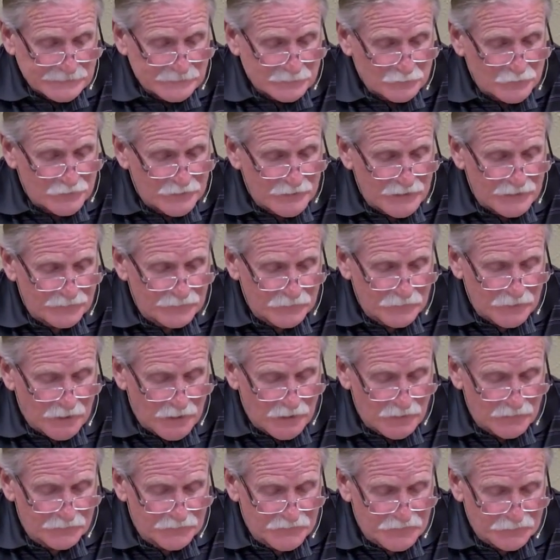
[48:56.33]
we have a lot
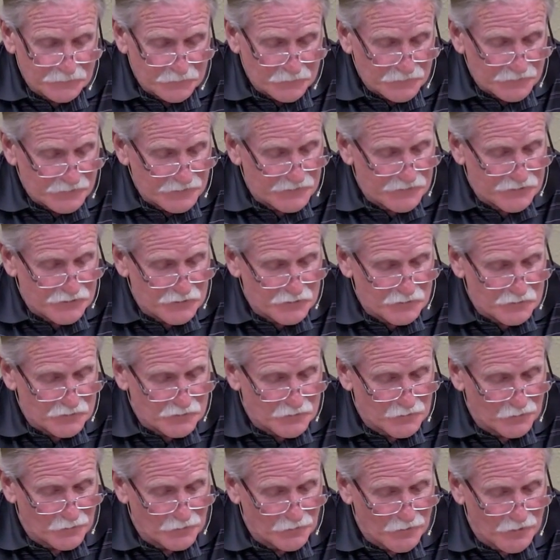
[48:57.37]
of different issues
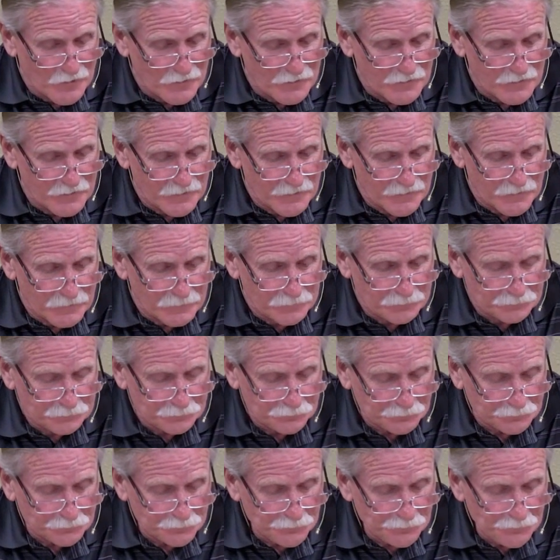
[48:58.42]
going on here.
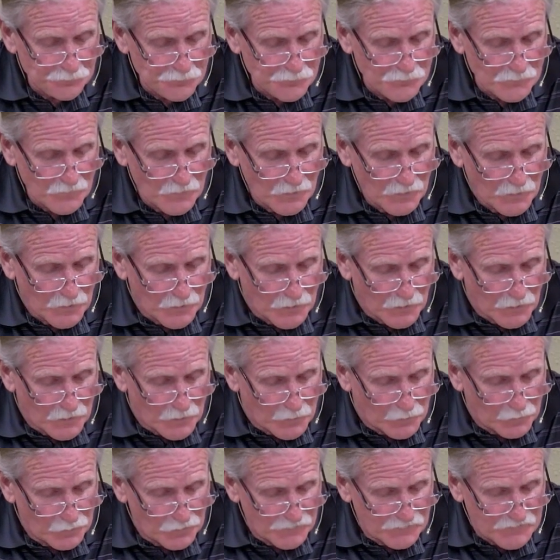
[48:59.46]

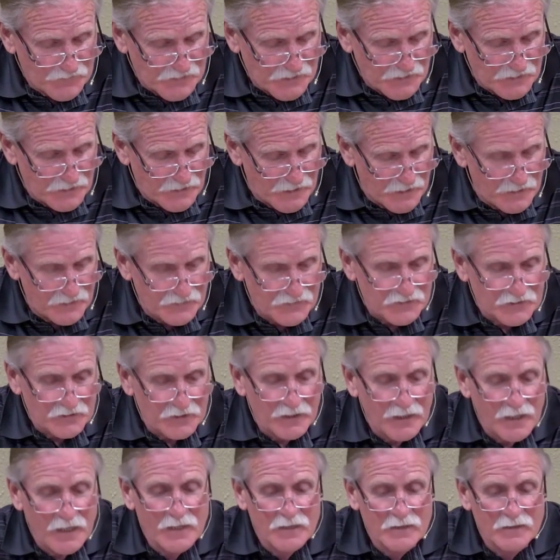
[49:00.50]
We've seen Asa
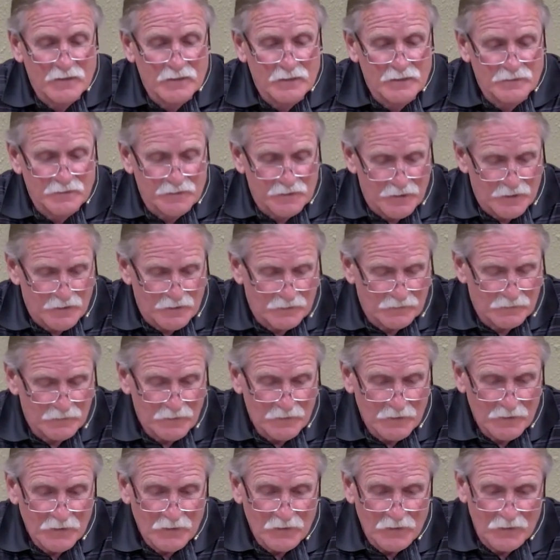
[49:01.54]
hanging in there
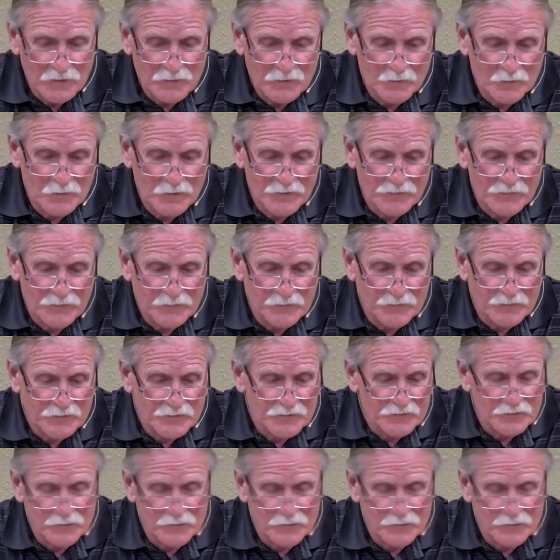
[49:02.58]
all the way through these two